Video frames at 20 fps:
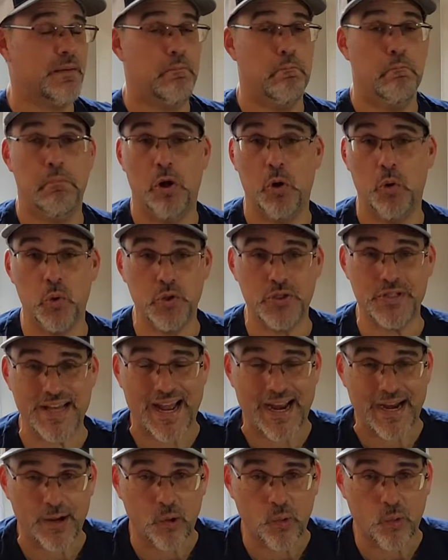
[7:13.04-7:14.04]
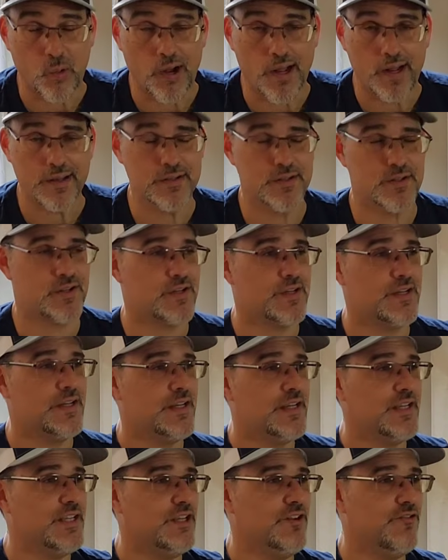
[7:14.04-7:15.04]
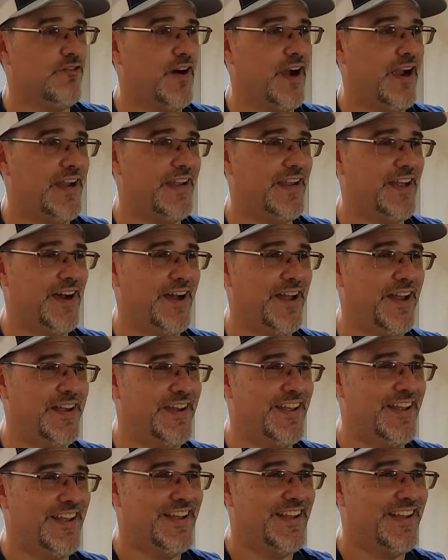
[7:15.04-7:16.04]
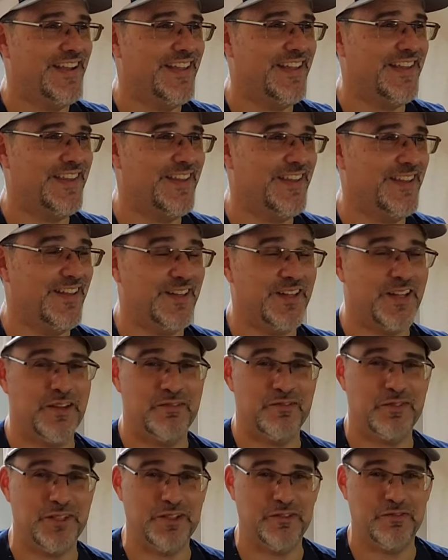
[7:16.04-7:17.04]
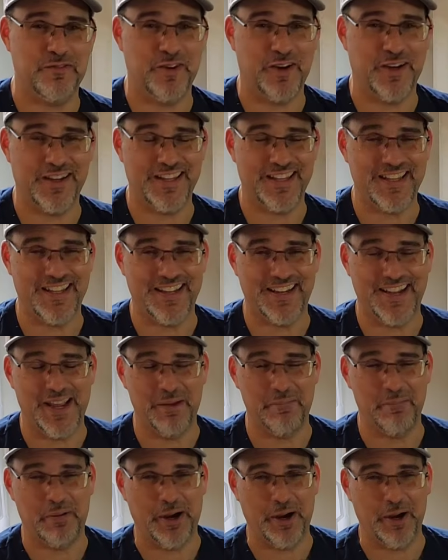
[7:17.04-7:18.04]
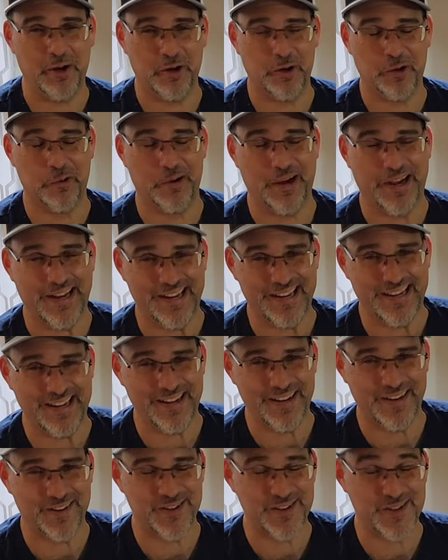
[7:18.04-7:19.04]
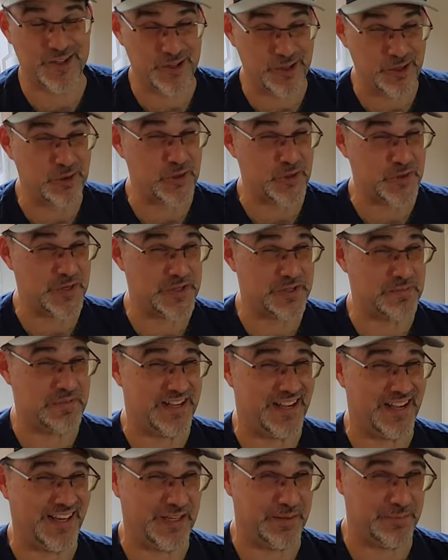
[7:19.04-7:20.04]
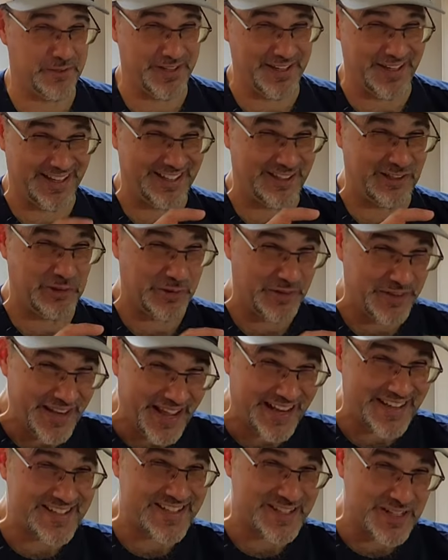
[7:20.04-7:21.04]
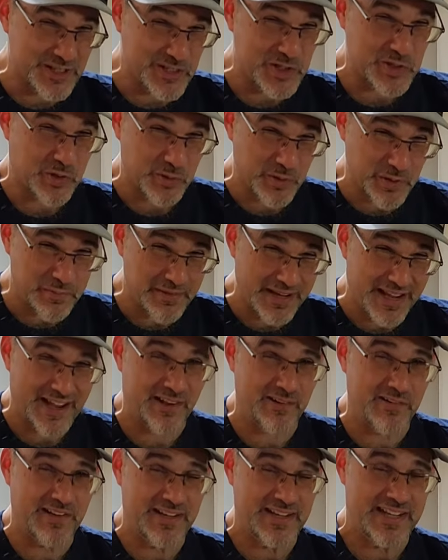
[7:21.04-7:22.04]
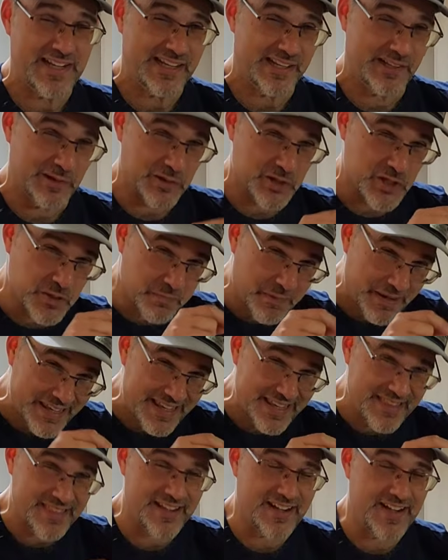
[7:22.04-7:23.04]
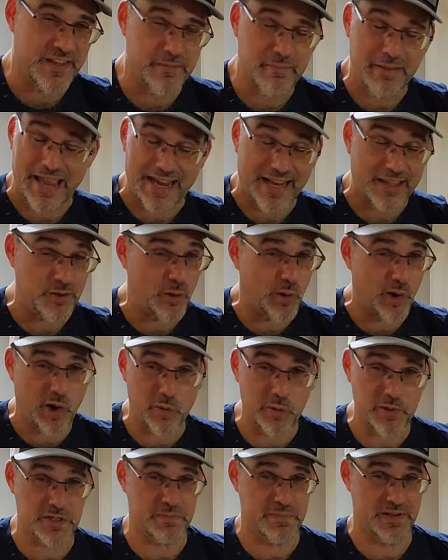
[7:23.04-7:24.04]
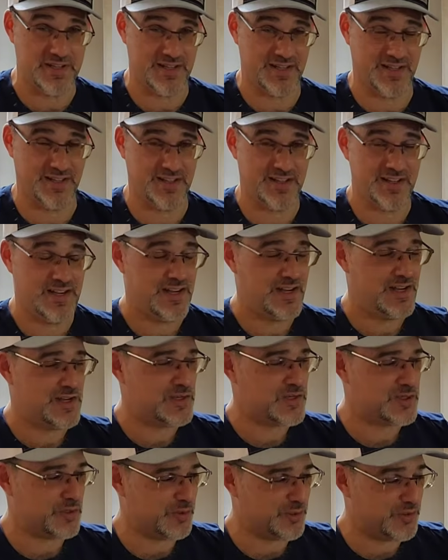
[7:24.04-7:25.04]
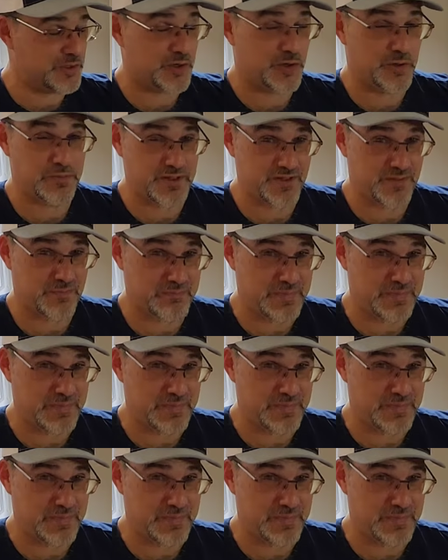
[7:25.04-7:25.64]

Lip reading: Bose 901s, you find on the lovely funky Empire Grenadiers. You know which ones I'm talking about. They got a little nuts, you screw them down, a little spiky thing on the back, and they're always missing. So in terms of